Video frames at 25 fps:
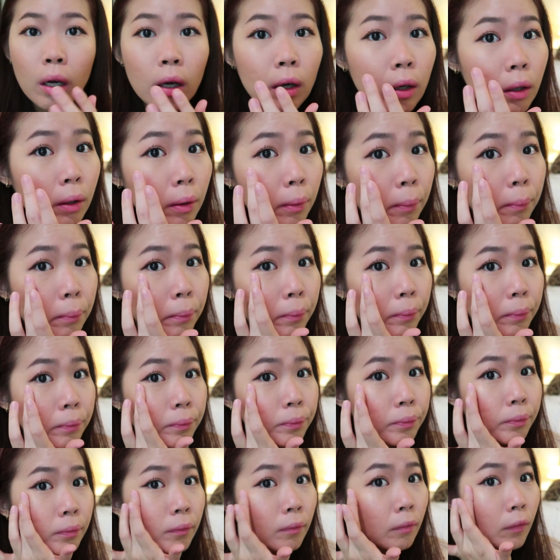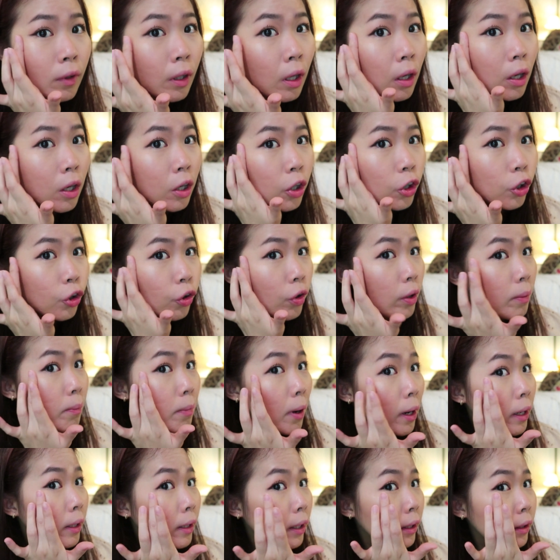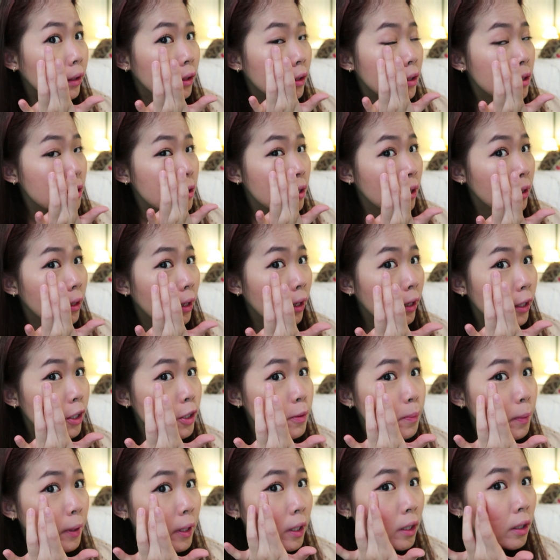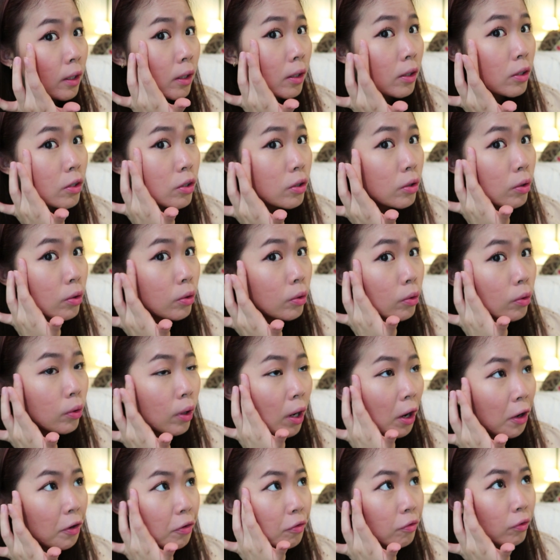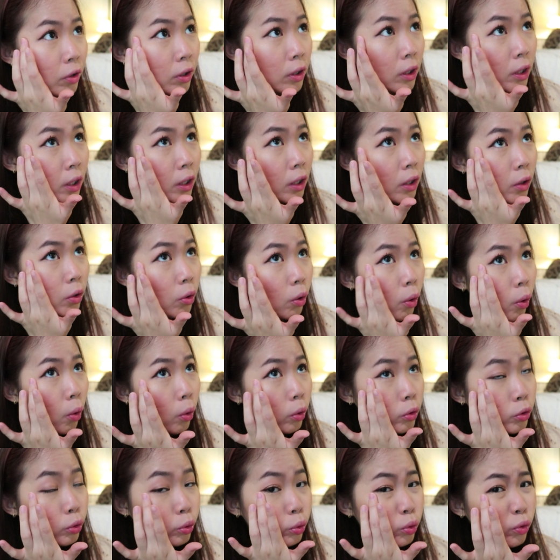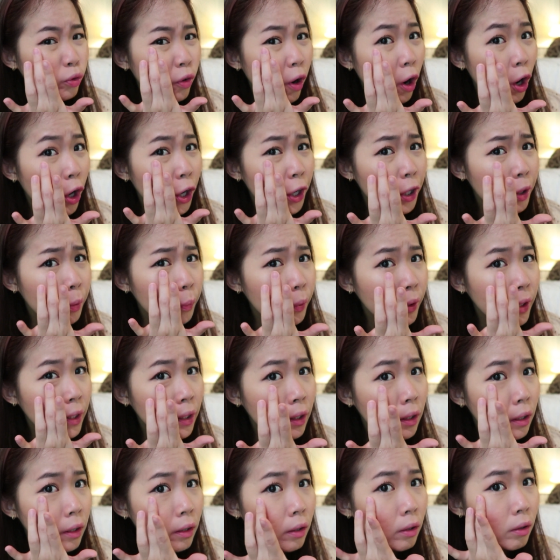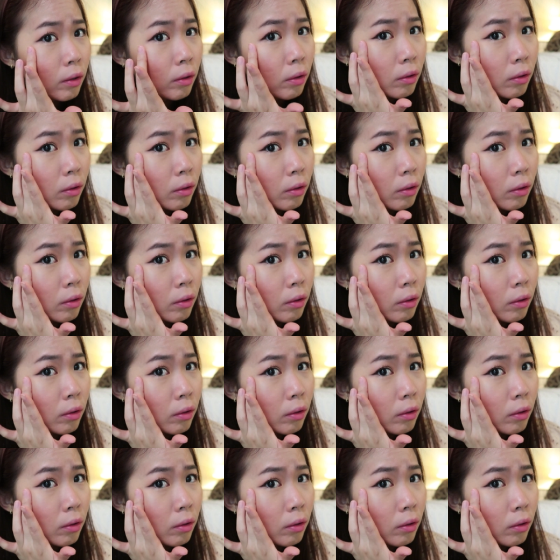Cream highlighters are nice because you can't really go too far with it